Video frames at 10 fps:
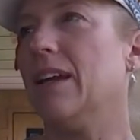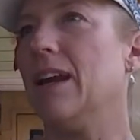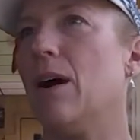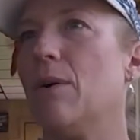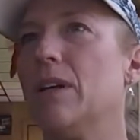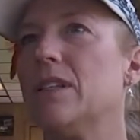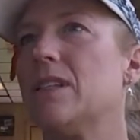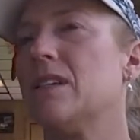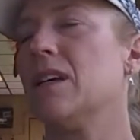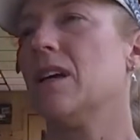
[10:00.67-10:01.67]
And now
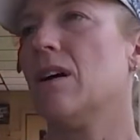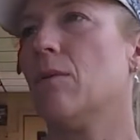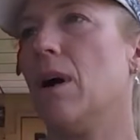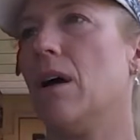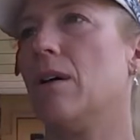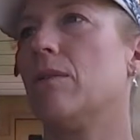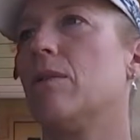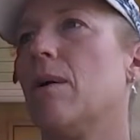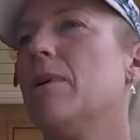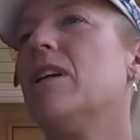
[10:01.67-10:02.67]
it's, well,
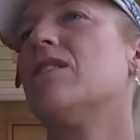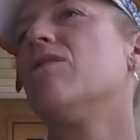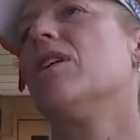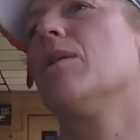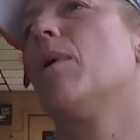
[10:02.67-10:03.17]
Grandma doesn't really